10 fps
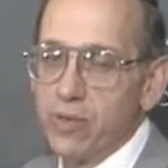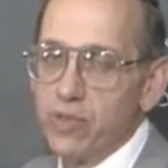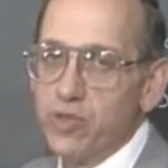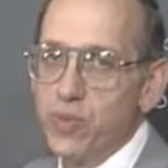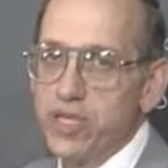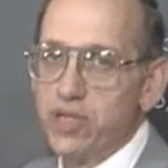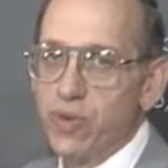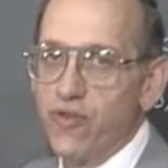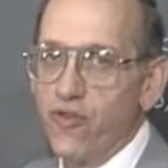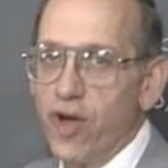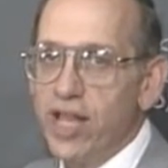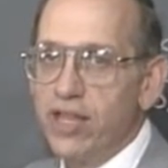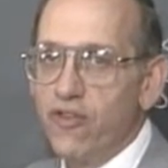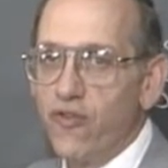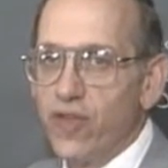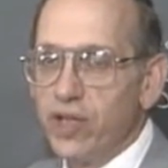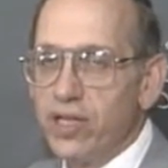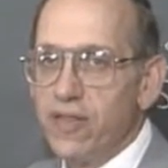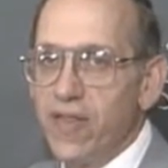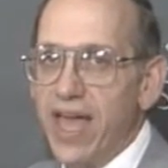which means that we finally
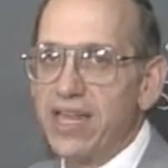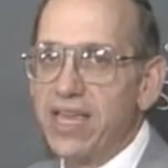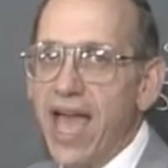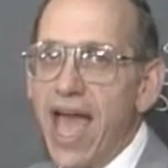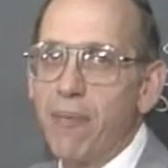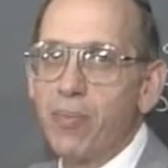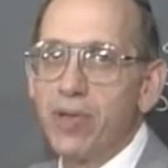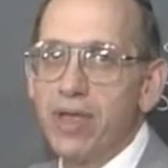filled in that gap